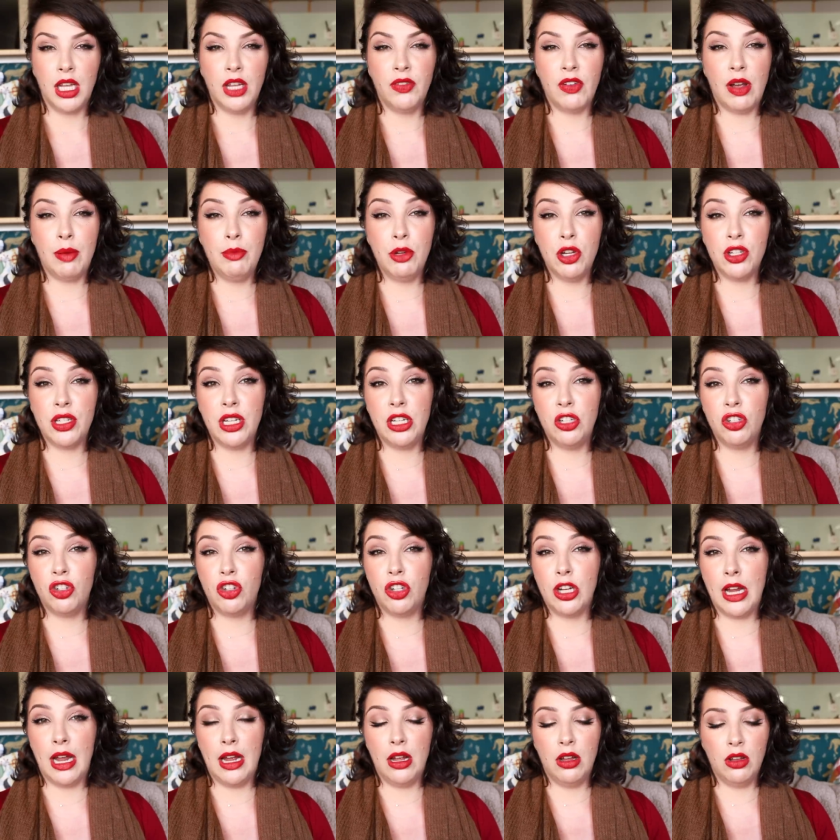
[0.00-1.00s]
If I'm using
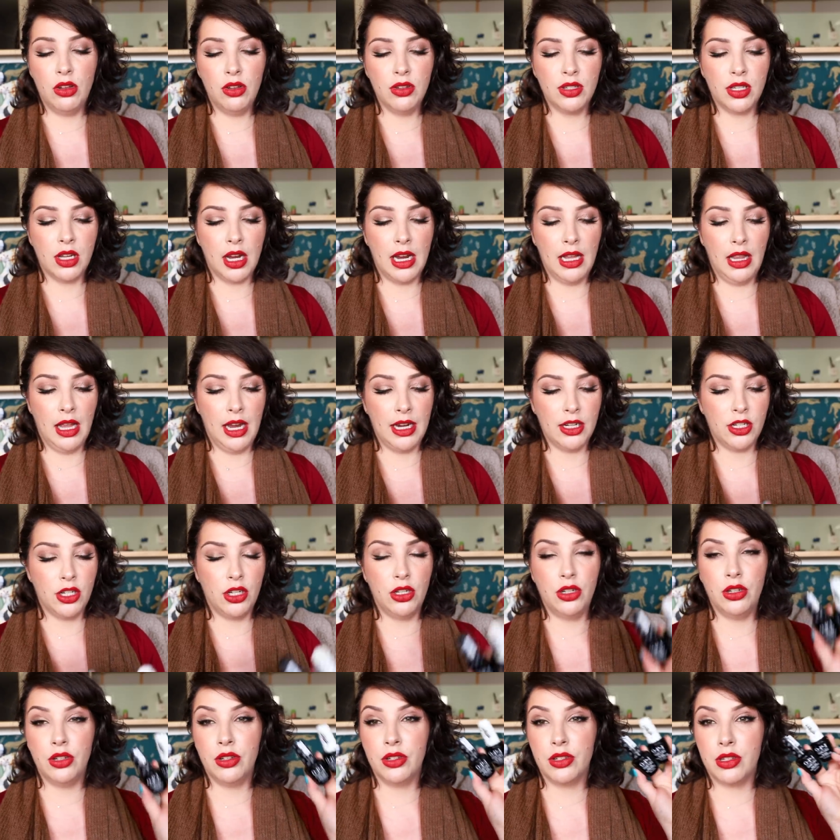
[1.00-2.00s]
gels, I like
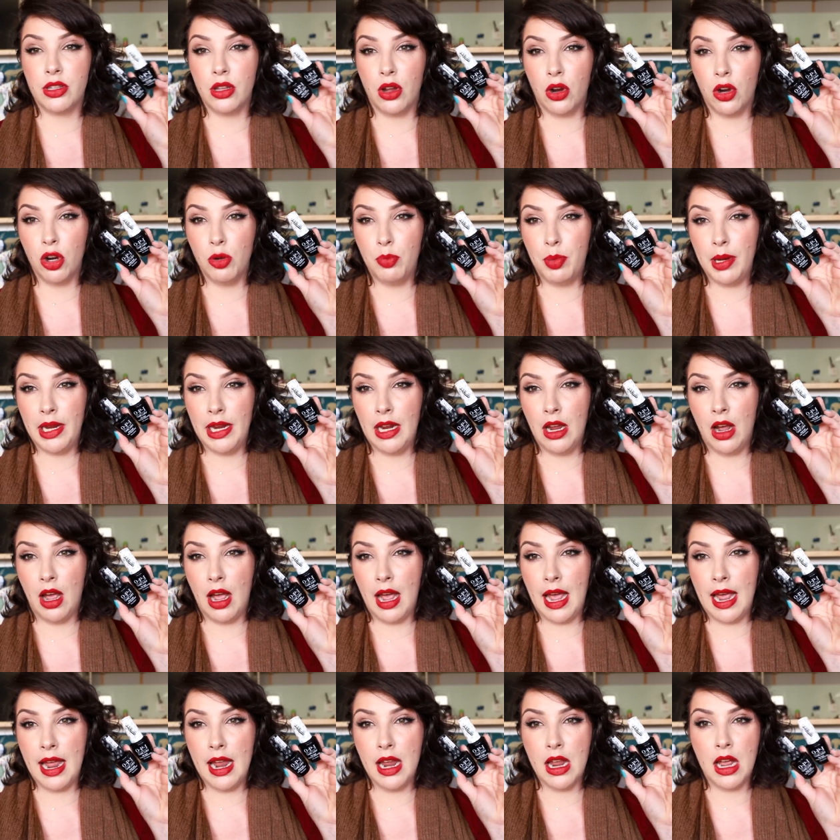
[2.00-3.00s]
to use the
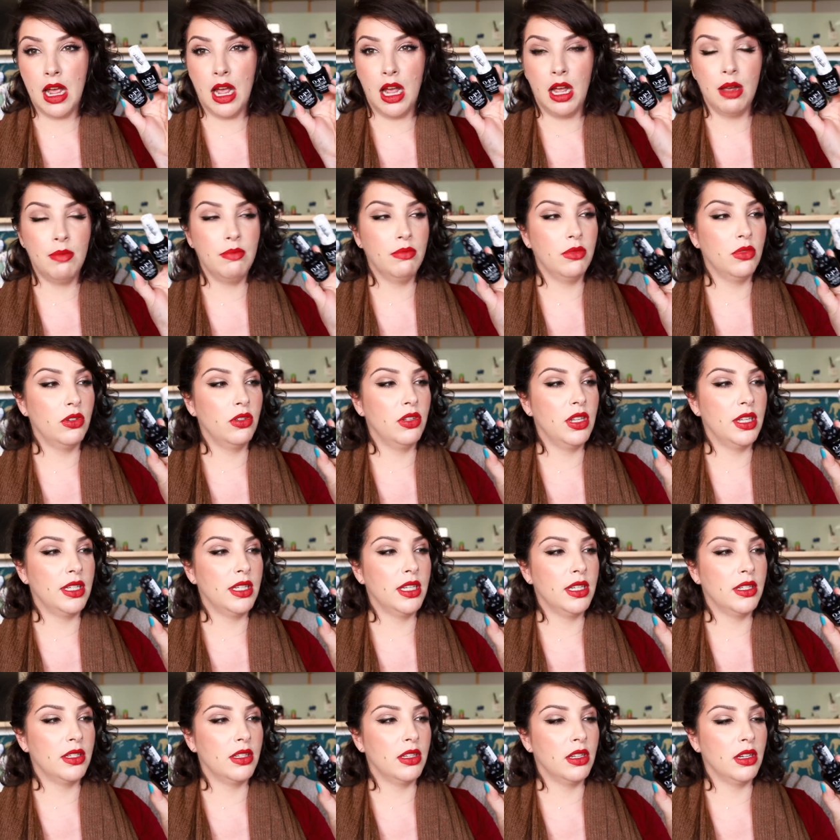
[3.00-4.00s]
OPI.
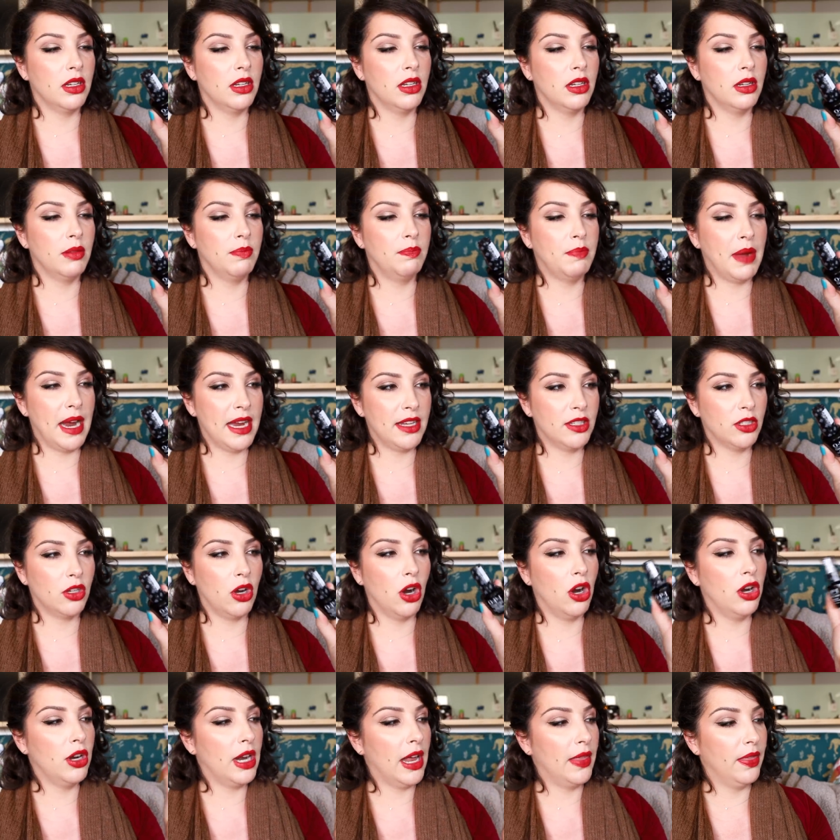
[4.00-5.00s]
This is the base
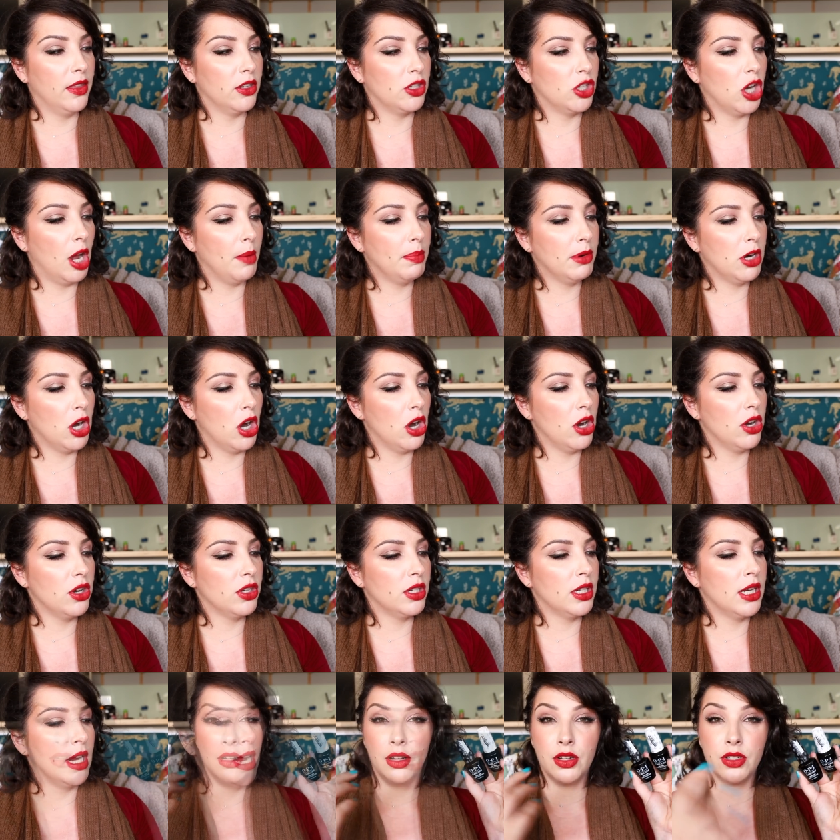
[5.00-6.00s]
coat and the top
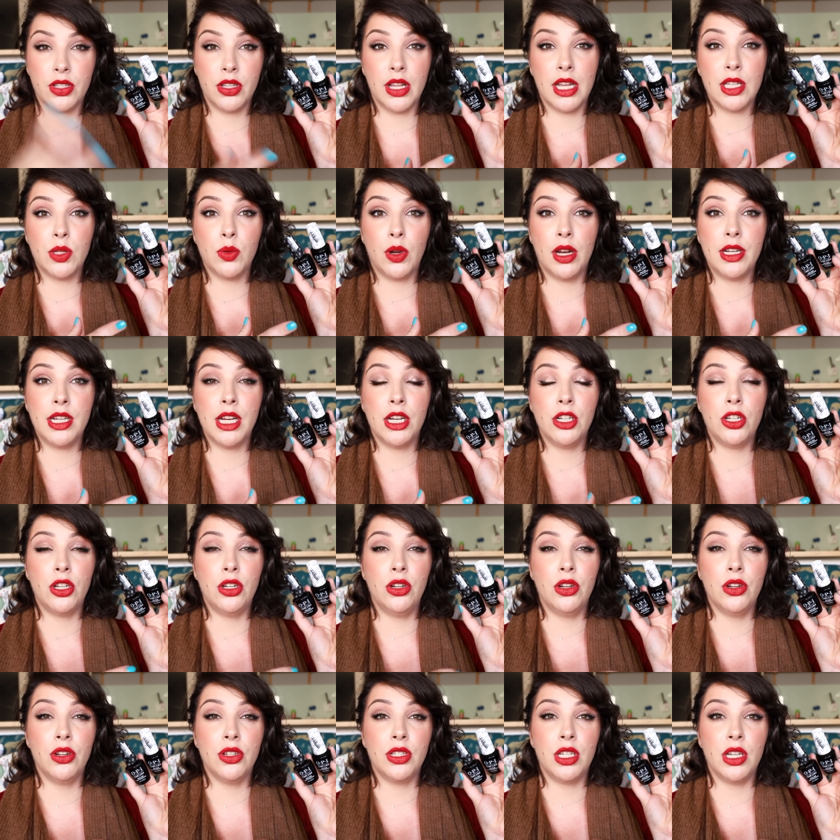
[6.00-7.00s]
coat. So that's what I tend
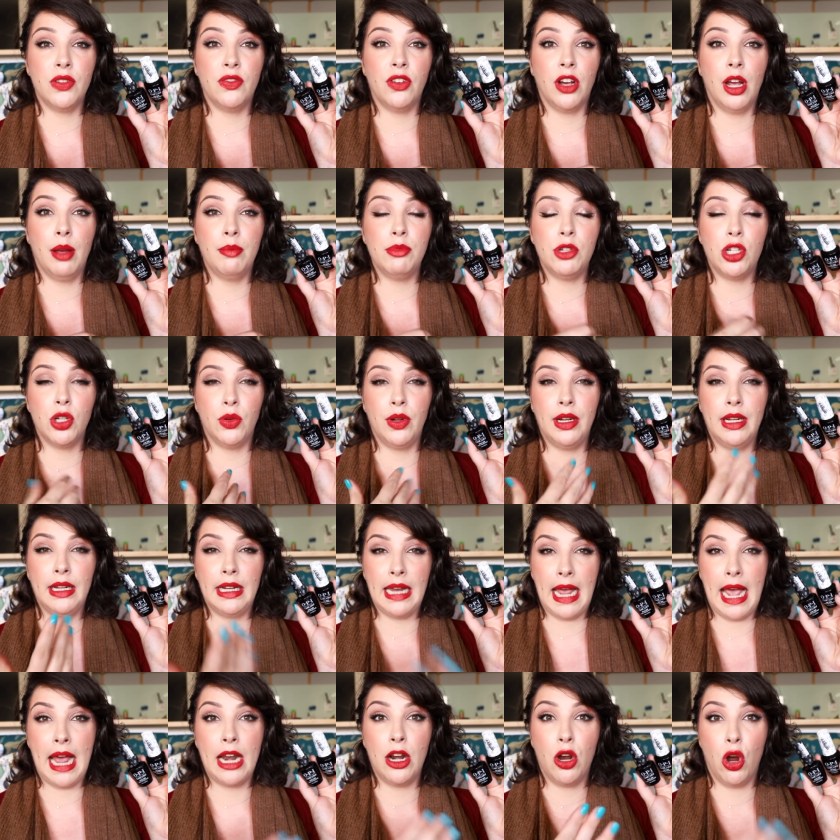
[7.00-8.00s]
to use if I'm doing
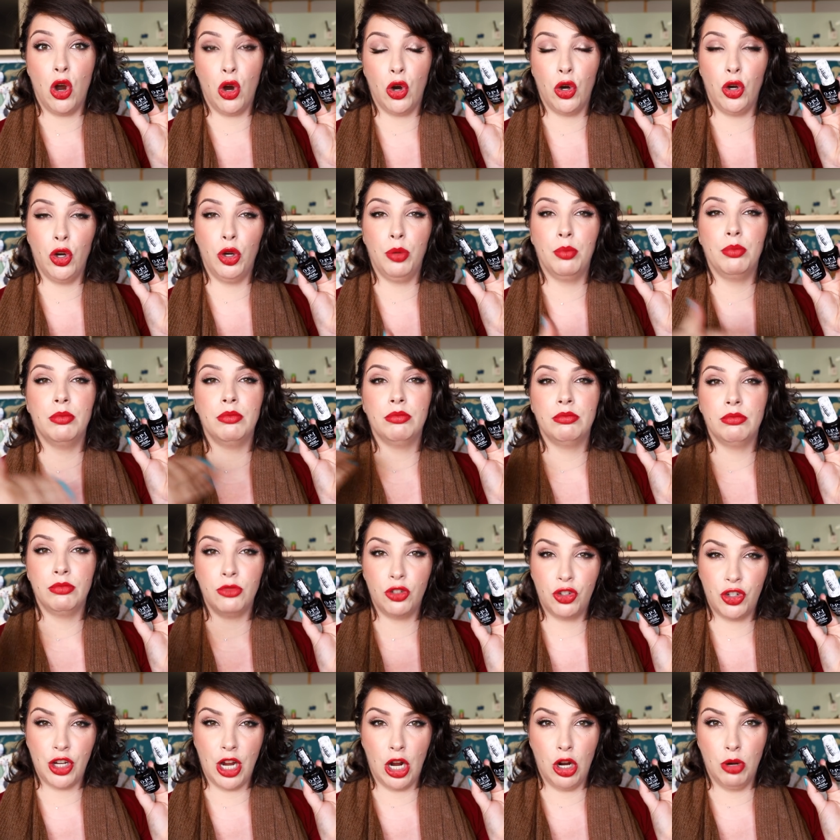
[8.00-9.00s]
an at-home
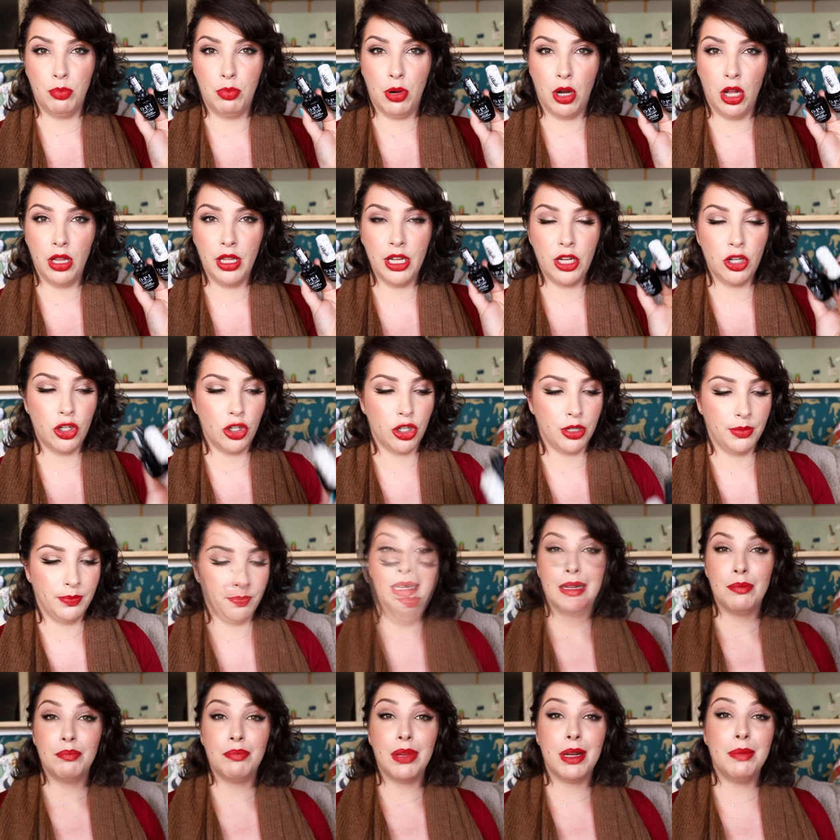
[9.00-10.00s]
gel polish.
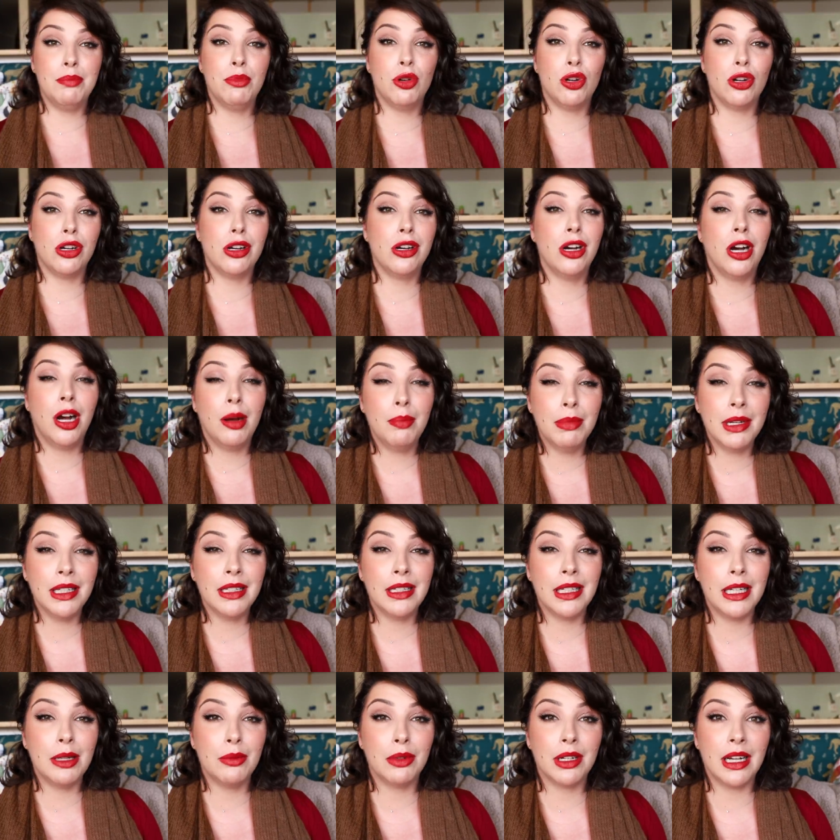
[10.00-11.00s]
But more
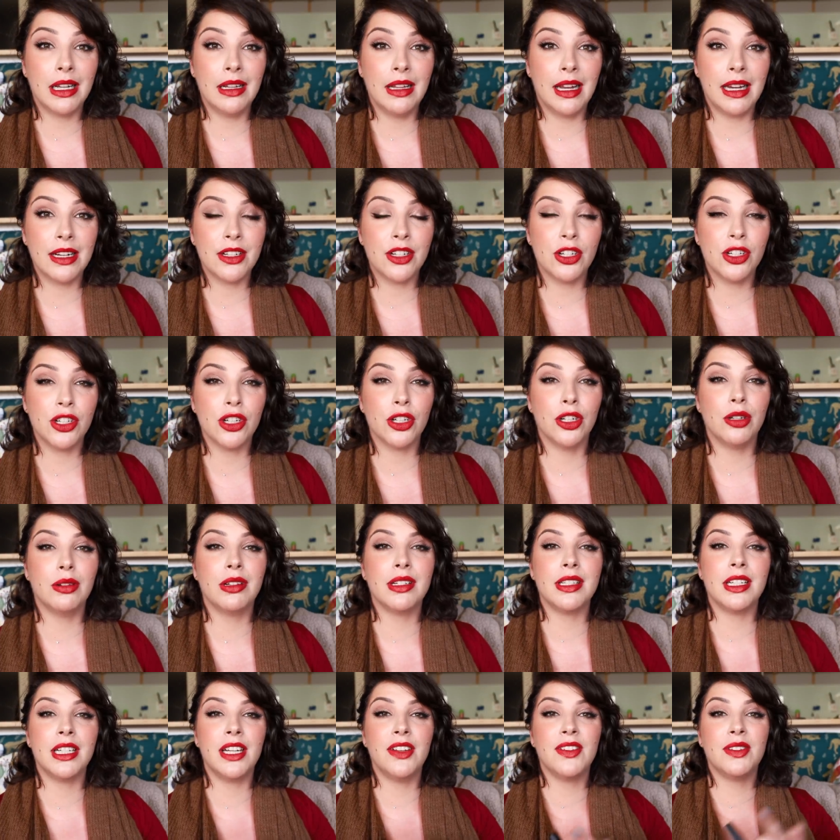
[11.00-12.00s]
commonly what I like to do,
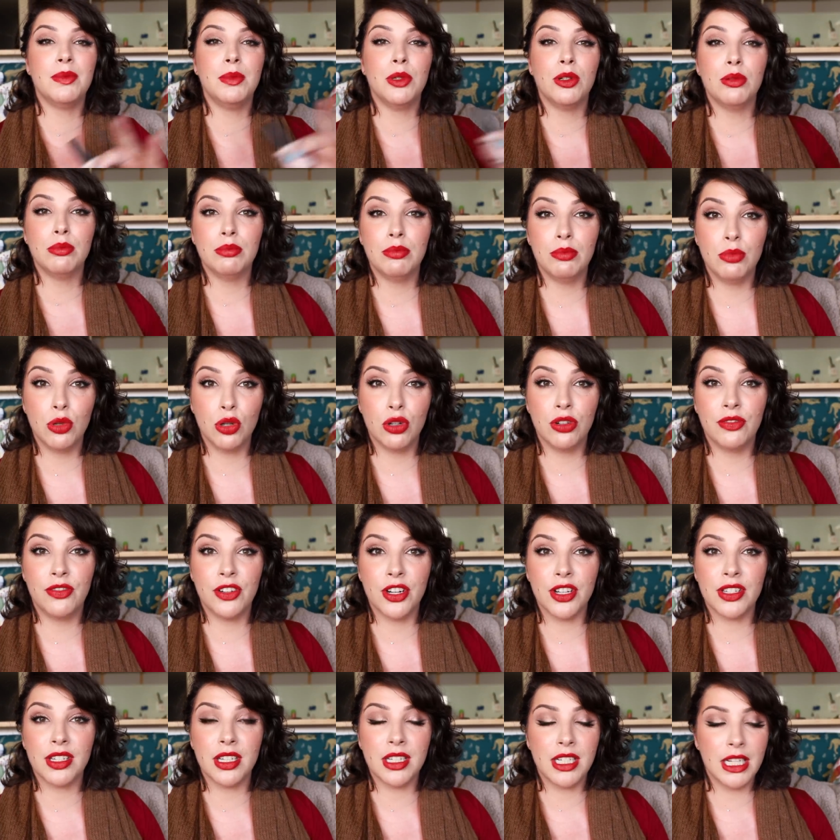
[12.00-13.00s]
because it gives me more
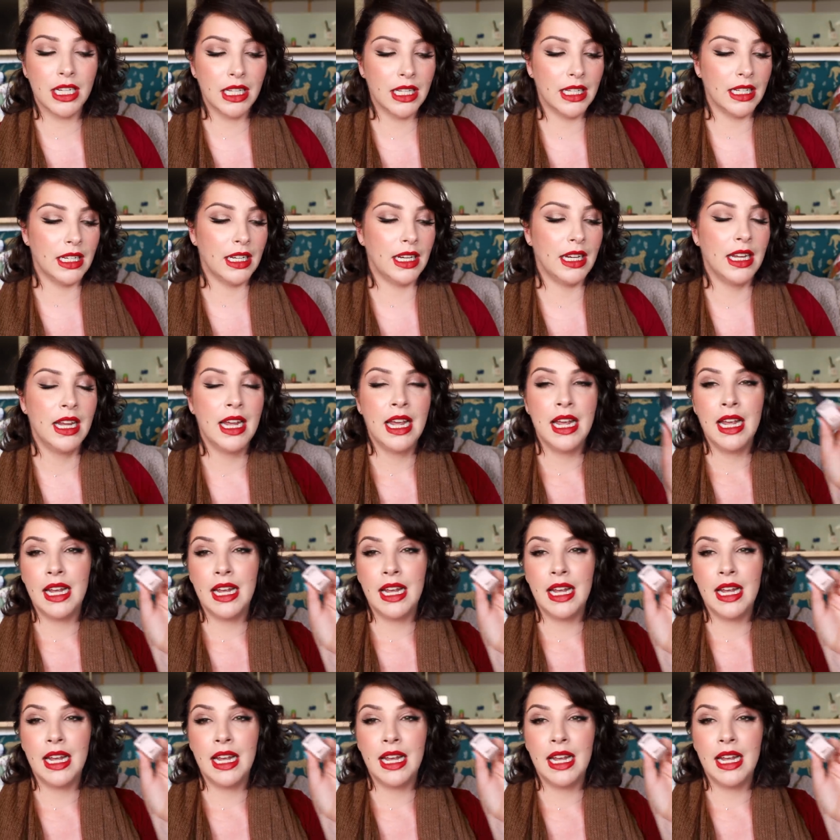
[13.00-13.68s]
versatility,